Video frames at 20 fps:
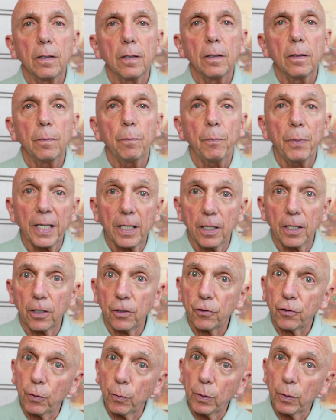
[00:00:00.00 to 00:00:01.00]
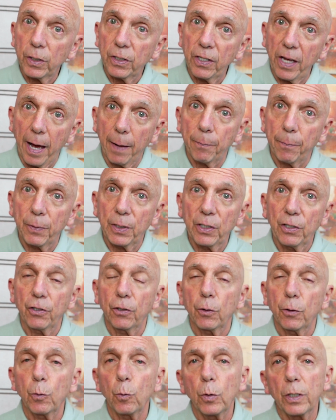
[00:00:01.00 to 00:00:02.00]
because you would tap into your
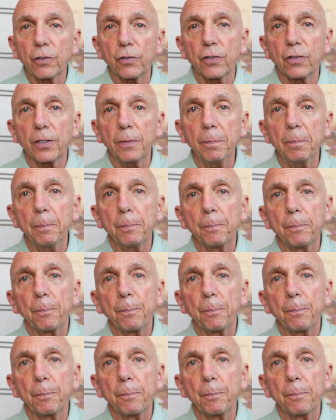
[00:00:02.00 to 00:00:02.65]
wisdom